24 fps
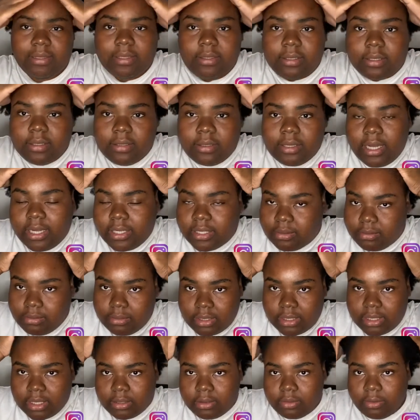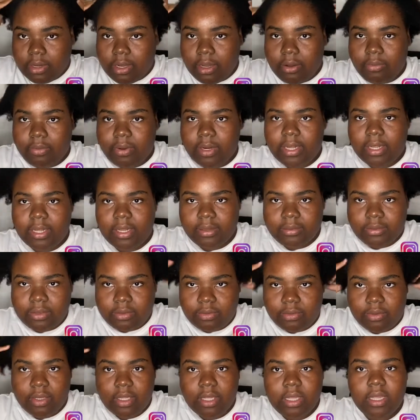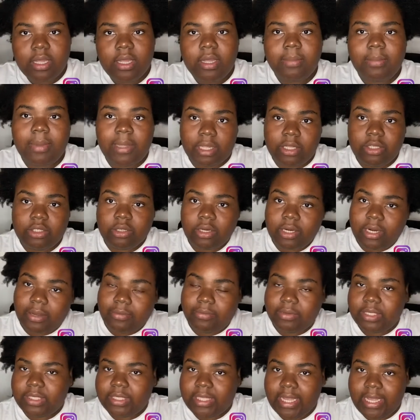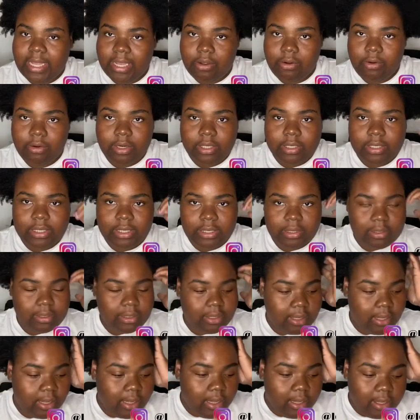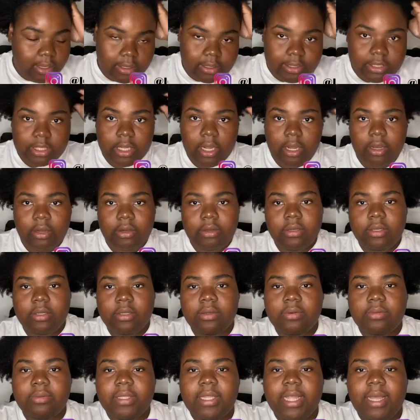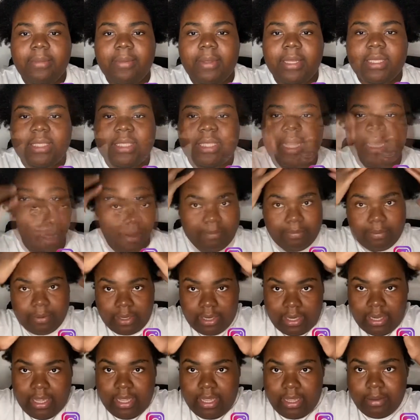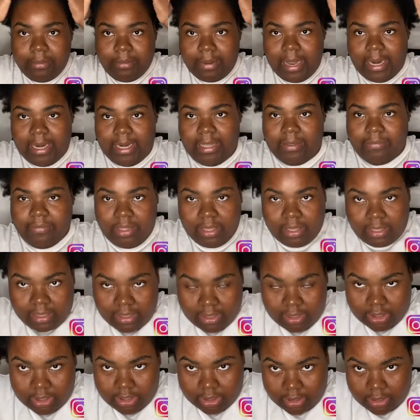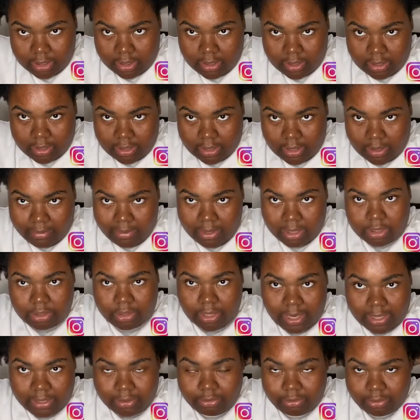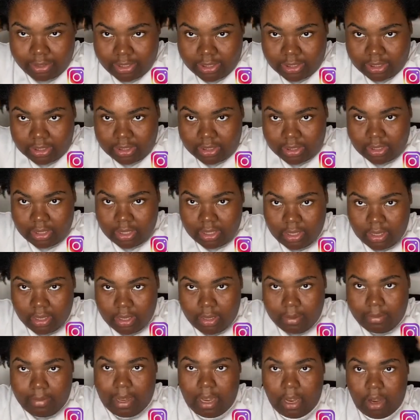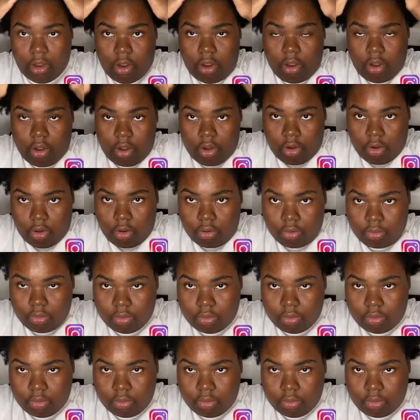customers as well, when it comes to making sure that we stay in quarantine. So with that being said, I put in my leave-in conditioner. I make sure I drench my whole